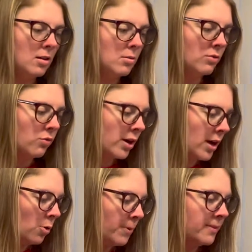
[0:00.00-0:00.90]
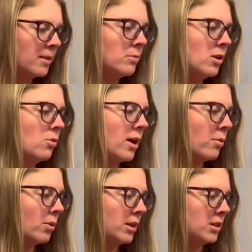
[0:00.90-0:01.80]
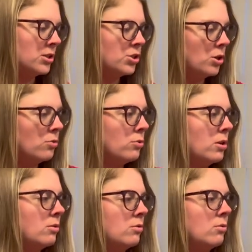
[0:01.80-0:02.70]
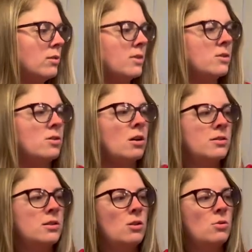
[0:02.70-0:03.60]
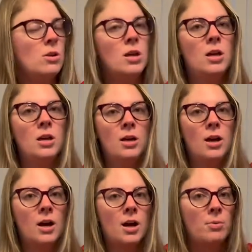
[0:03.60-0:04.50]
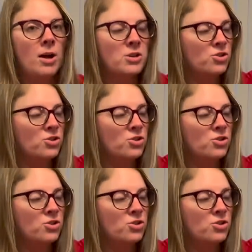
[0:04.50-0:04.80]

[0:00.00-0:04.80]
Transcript: Before I open them though, I wanted to show you that there's also a couple extra